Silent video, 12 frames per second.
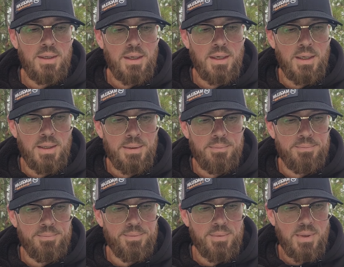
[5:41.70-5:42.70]

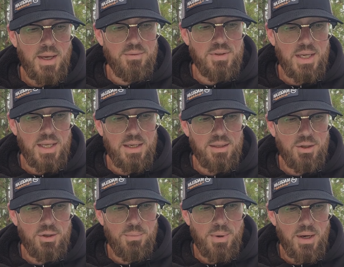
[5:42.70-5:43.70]
Um, I've taken
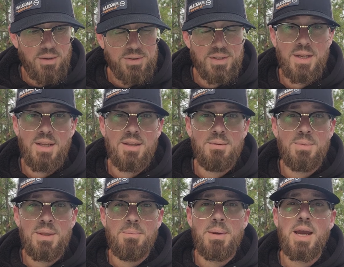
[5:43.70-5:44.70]
liquor bottles and hidden them
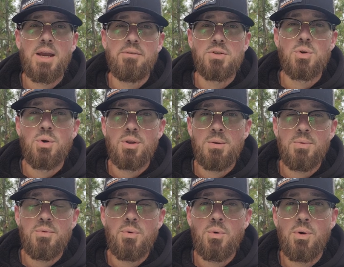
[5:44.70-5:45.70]
in the back of a toilet
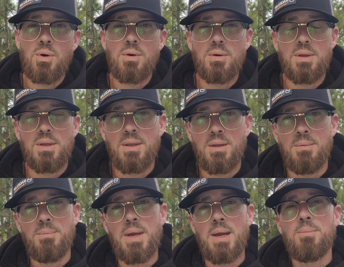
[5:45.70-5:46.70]
before, in the
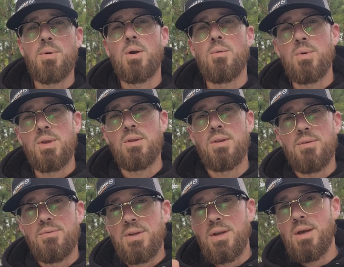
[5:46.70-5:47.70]
back part where you
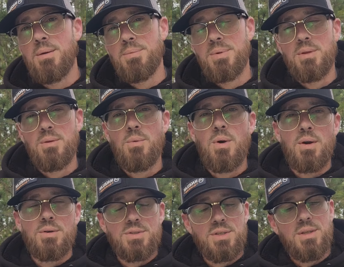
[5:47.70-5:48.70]
lift it up and the
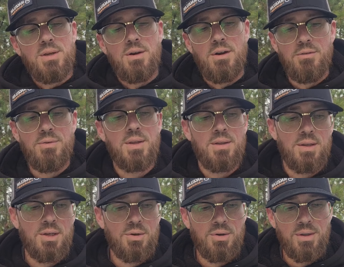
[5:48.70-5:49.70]
water's in there. I've hidden
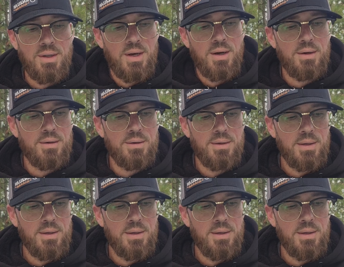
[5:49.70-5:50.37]
liquor in there.